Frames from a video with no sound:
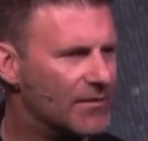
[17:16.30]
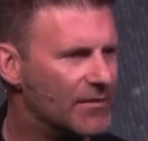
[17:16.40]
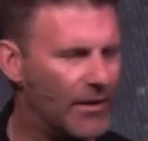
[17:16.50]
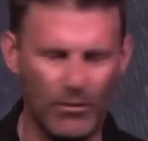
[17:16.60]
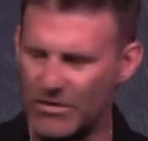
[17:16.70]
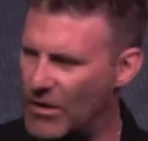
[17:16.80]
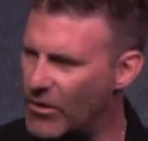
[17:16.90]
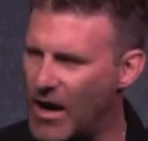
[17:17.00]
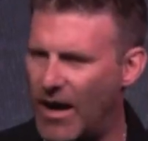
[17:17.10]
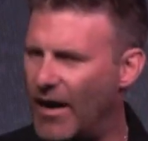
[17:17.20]
There was no
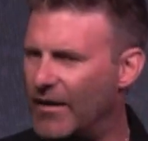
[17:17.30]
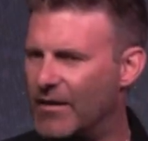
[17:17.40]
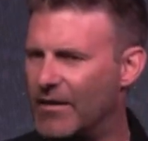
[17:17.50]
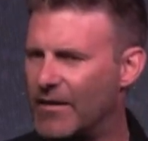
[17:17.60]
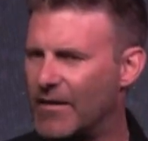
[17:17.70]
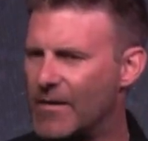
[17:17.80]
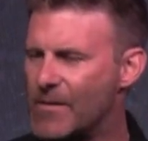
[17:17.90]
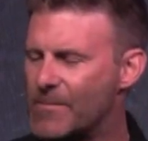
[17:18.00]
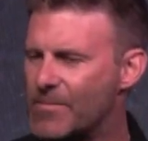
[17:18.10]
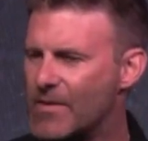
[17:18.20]
God.
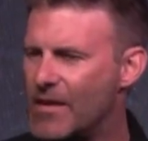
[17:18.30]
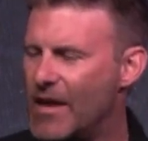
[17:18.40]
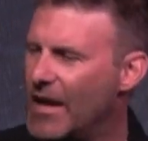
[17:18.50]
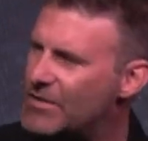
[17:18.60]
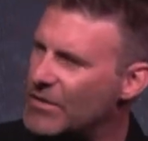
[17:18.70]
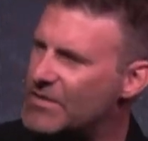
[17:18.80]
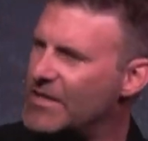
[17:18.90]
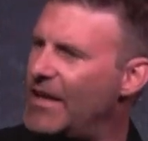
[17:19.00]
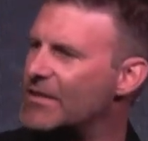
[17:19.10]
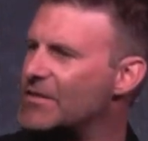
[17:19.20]
And so
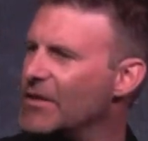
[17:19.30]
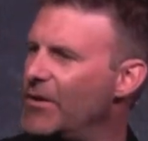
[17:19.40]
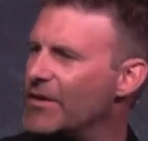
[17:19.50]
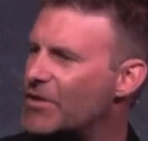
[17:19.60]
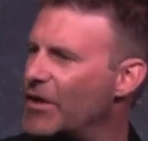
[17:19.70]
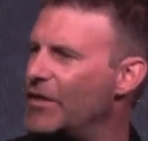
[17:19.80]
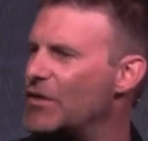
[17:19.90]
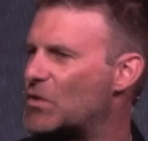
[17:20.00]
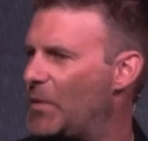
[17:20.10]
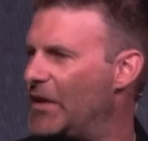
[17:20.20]
C.S. Lewis heard
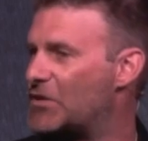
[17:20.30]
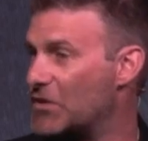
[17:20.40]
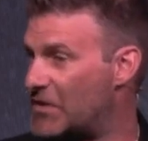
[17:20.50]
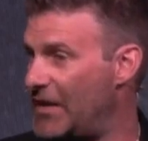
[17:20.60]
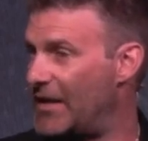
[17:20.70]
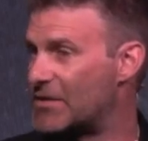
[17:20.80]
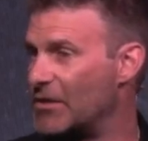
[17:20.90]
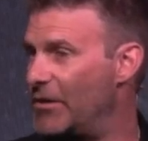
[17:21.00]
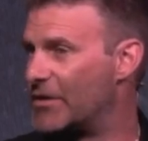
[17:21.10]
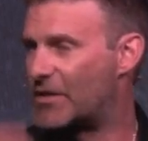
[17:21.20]
this speech, and C.S.
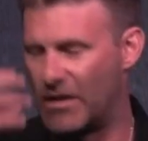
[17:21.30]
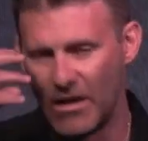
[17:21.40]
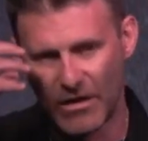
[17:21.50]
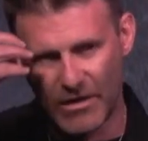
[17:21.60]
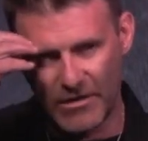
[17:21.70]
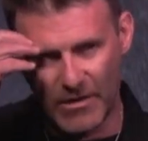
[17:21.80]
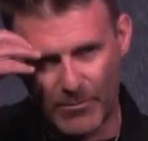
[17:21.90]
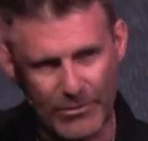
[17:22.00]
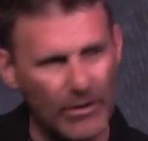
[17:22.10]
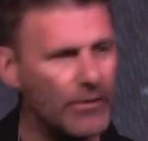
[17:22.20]
Lewis, the
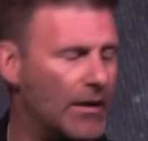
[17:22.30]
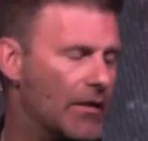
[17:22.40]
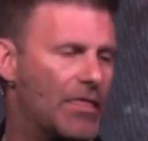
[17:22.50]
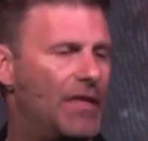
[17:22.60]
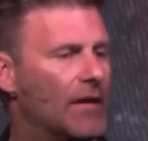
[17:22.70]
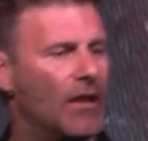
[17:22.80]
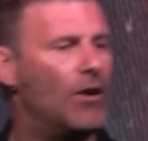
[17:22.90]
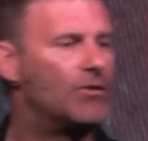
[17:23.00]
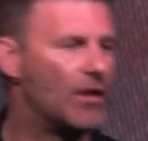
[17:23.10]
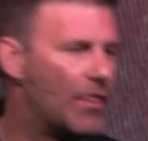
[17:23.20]
brilliant
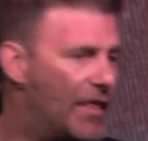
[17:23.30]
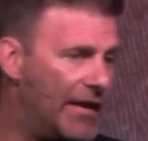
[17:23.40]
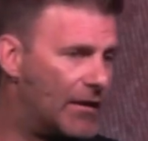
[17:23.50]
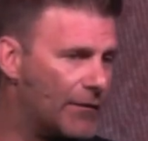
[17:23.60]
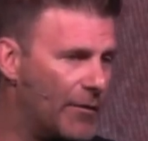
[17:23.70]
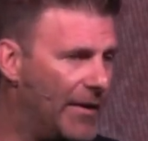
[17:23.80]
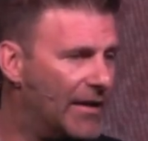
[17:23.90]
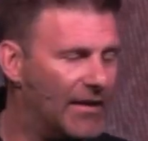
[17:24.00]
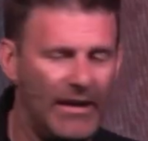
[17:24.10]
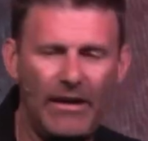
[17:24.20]
theologian, thinker from
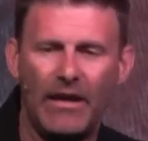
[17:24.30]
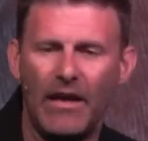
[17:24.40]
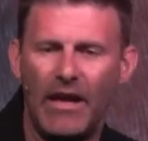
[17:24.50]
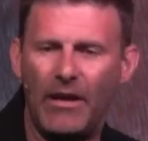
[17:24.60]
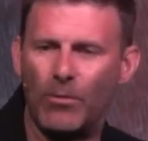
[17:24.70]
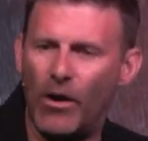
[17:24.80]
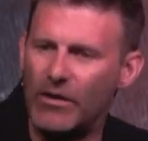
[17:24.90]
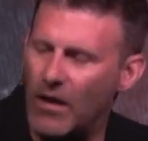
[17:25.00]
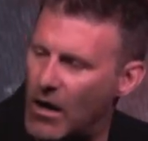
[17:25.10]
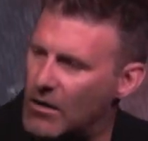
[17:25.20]
England, he wrote
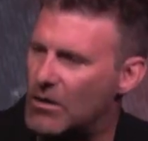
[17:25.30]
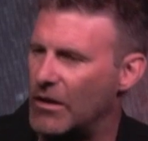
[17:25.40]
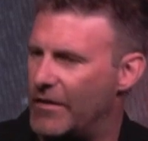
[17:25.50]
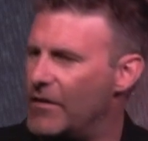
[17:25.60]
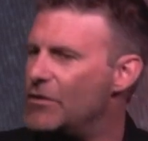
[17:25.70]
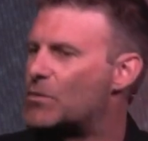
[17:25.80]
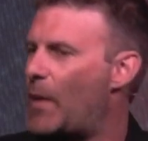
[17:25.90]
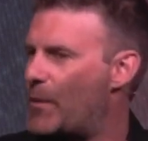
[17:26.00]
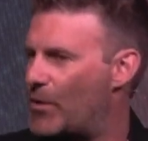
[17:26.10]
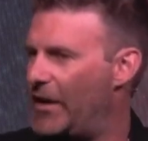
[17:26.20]
an article in the
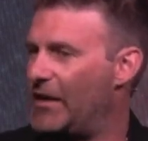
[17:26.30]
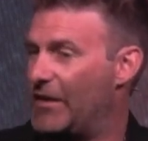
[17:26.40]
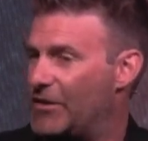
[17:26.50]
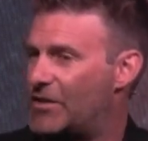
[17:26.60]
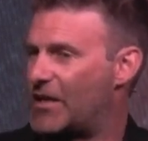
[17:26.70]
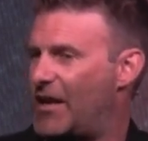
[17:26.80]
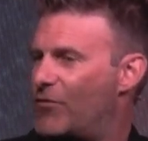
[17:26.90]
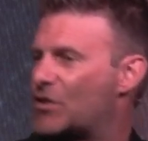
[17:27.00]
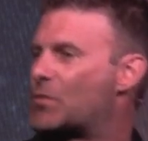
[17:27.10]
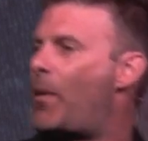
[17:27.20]
newspaper in England to kind of
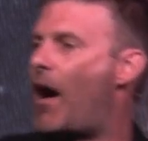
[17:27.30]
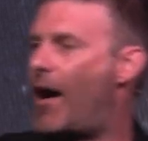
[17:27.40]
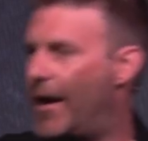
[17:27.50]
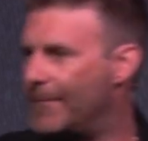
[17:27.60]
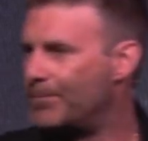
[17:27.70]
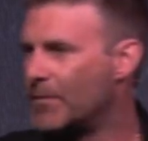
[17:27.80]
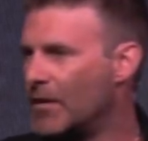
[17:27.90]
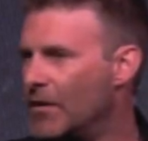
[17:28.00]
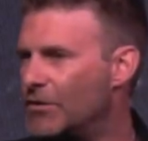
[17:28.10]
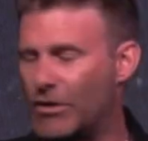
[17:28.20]
respond
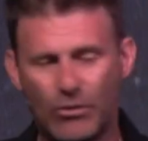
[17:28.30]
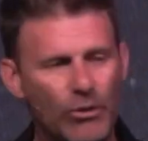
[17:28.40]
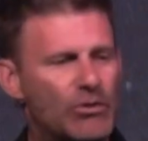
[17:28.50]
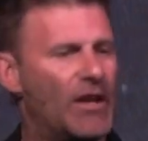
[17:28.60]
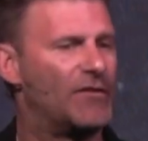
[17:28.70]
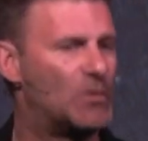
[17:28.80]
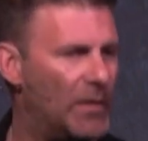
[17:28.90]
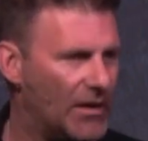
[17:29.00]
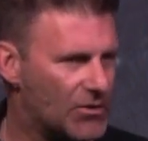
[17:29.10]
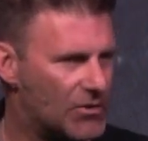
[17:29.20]
to Khrushchev's
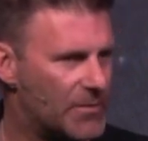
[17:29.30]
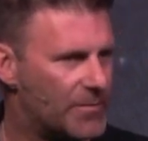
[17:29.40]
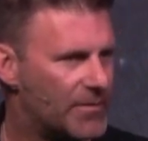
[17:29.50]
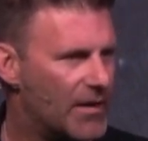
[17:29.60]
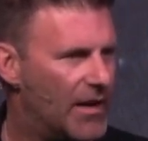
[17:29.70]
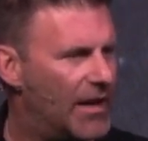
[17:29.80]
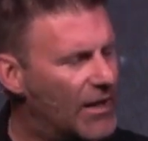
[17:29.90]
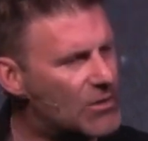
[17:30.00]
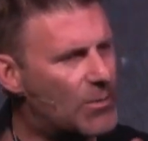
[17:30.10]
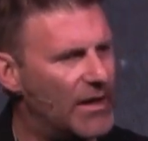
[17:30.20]
speech. And
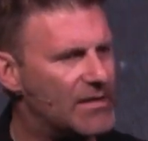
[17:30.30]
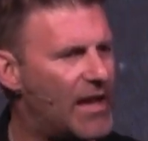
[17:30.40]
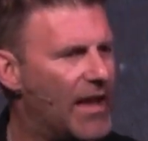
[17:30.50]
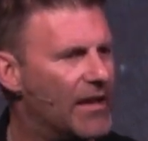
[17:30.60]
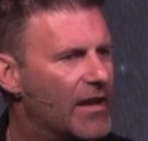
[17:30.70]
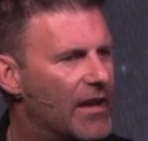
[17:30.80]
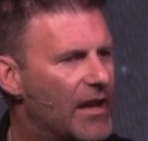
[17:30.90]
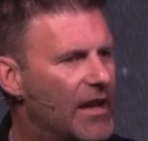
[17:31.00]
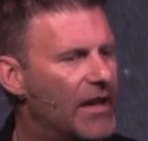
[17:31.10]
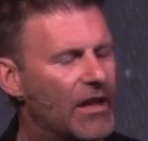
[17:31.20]
here's what he said.
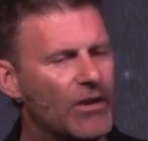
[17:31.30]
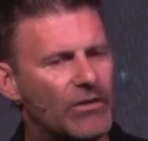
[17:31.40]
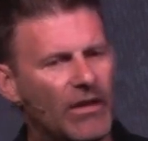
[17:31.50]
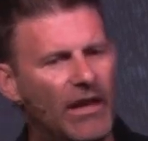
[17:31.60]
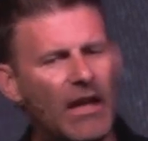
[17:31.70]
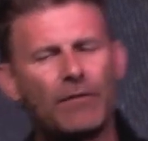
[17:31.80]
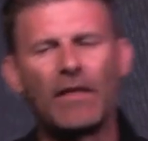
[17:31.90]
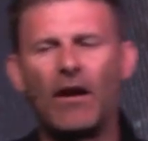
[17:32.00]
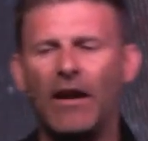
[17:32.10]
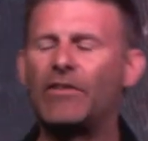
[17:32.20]
He goes, if
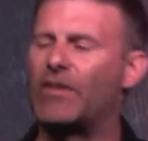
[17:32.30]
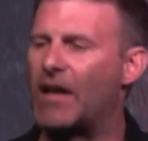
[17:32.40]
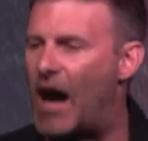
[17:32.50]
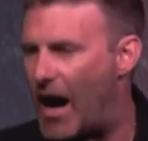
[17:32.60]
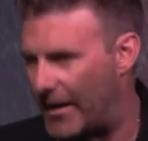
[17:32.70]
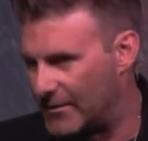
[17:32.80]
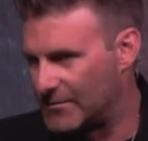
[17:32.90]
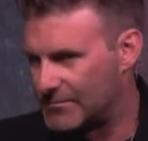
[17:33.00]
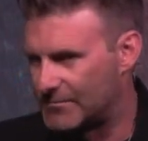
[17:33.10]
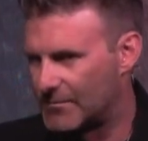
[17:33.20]
there is a God,
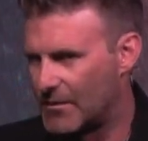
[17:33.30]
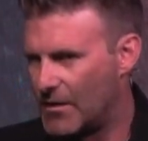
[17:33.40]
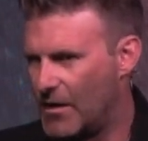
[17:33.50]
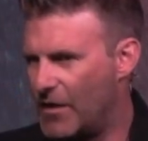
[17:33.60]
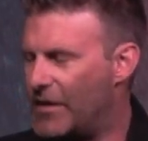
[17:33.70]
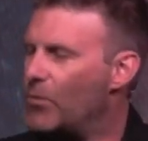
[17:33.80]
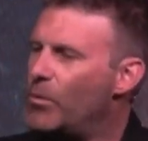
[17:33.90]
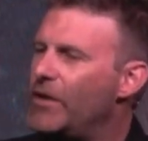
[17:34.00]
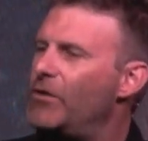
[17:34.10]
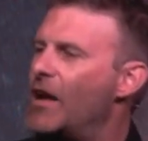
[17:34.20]
then
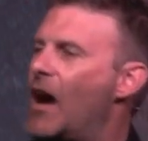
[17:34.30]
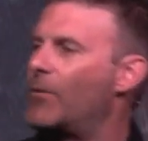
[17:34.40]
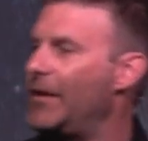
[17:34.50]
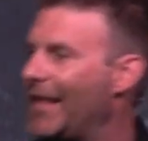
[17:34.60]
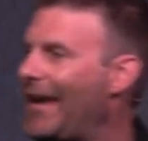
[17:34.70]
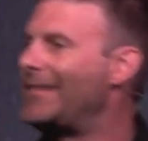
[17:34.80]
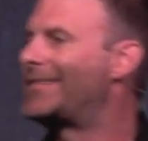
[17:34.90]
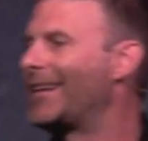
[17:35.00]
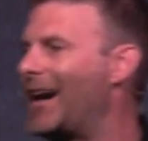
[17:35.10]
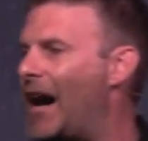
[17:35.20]
we do not relate
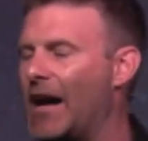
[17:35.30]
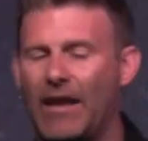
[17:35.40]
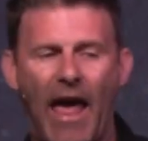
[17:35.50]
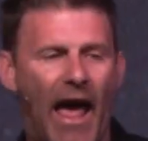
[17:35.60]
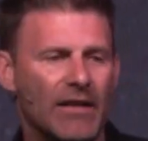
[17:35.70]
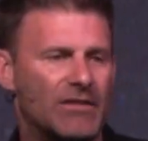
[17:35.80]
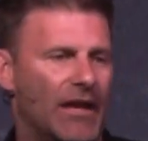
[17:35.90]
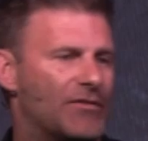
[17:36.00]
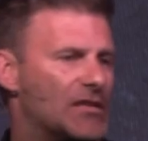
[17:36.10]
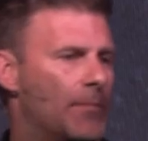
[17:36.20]
to God as
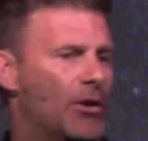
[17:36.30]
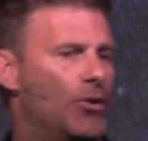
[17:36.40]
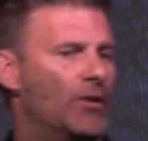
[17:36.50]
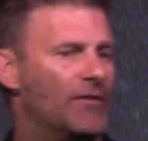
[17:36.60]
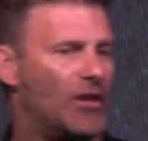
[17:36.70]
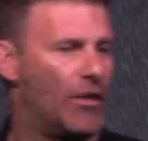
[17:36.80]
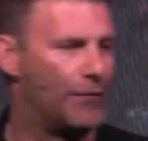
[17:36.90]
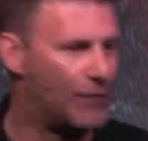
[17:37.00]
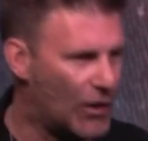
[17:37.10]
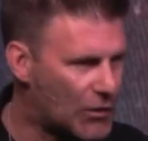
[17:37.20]
if someone who lives on the
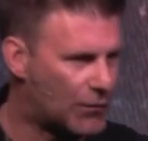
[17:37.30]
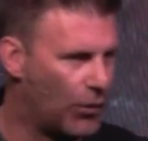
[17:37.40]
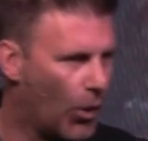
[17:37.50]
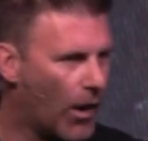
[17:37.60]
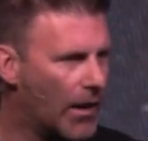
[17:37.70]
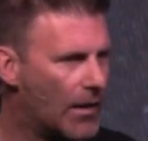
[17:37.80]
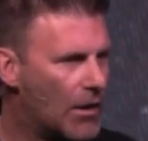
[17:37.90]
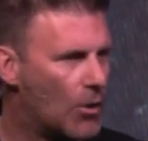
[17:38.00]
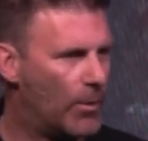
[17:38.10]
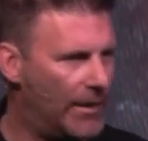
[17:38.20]
first floor
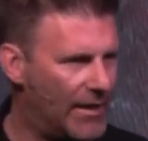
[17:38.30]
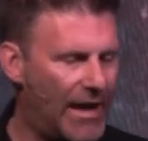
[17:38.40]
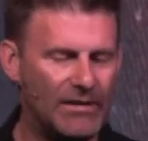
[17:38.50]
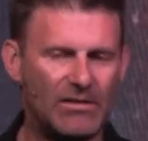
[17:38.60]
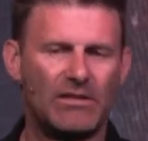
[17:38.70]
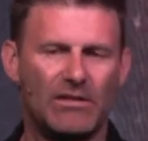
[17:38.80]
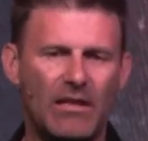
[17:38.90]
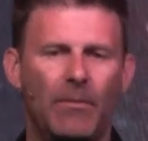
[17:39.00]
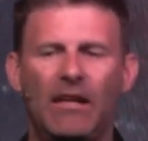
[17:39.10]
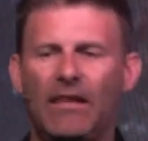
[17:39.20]
relates to
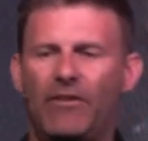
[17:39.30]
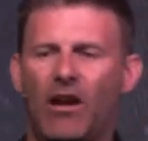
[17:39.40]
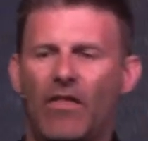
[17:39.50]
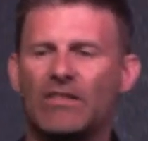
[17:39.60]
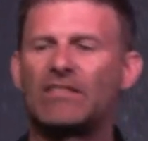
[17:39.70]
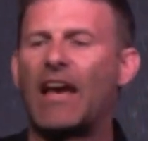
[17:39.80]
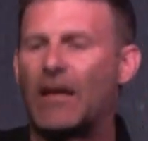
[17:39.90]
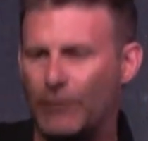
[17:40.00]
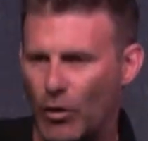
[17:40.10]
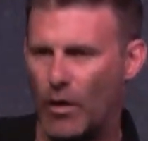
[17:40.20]
somebody living on the
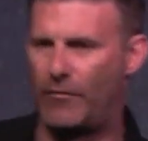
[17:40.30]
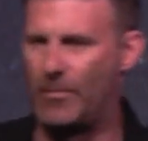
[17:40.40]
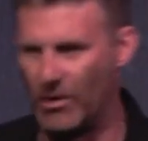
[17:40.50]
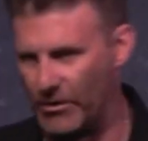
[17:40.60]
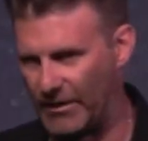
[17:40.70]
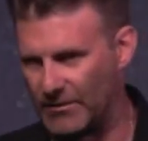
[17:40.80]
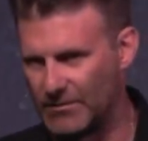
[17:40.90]
second floor of a building.